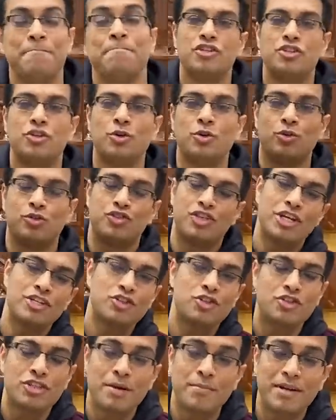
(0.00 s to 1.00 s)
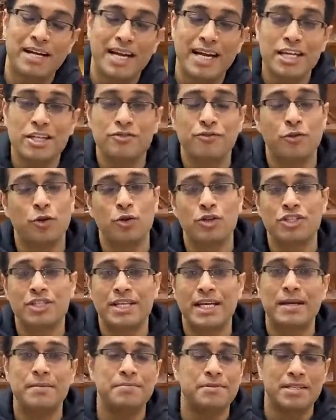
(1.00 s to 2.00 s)
So just to summarize, 4
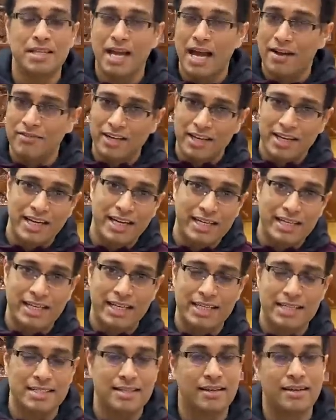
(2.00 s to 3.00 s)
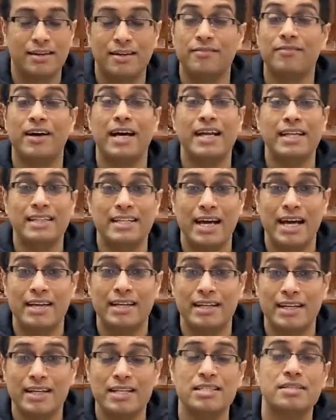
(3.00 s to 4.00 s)
steps, have a great list, refine that
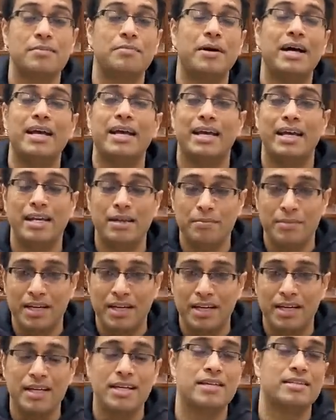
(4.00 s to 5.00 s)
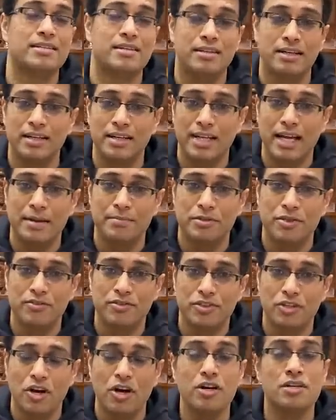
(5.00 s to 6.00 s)
list by eliminating certain types of
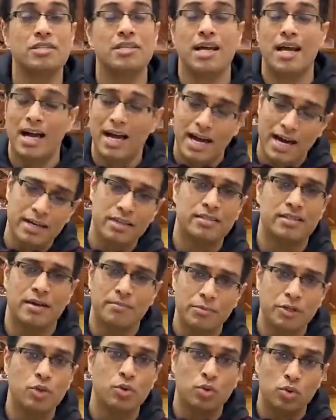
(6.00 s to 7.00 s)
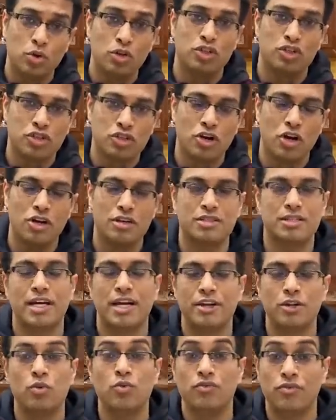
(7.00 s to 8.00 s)
stocks, add some new good stocks
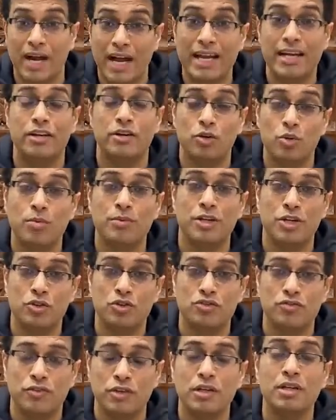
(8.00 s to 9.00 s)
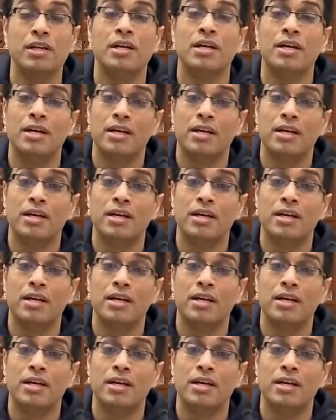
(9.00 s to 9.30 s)
that you find to be useful.